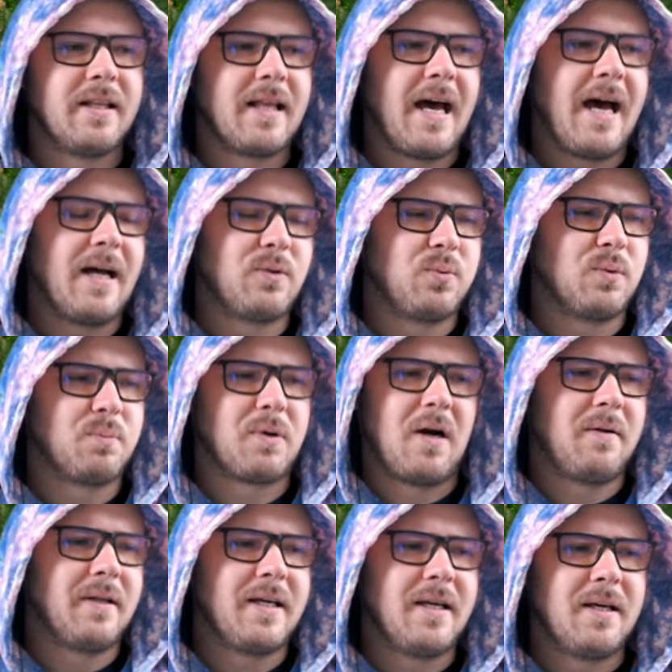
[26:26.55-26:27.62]
that would
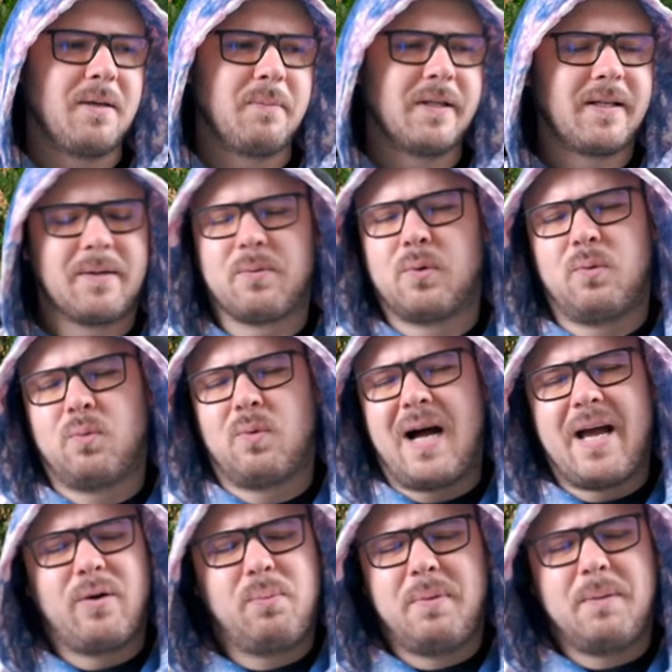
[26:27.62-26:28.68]
probably be like, well,
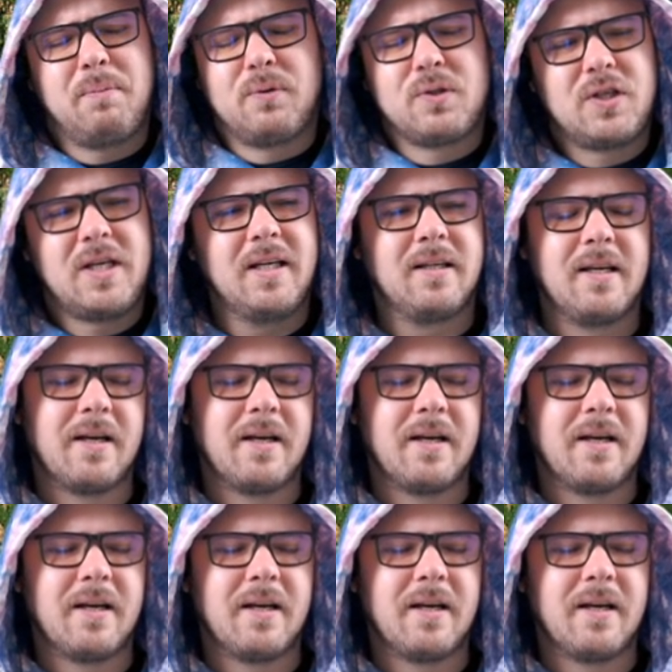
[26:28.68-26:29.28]
why do people cheat?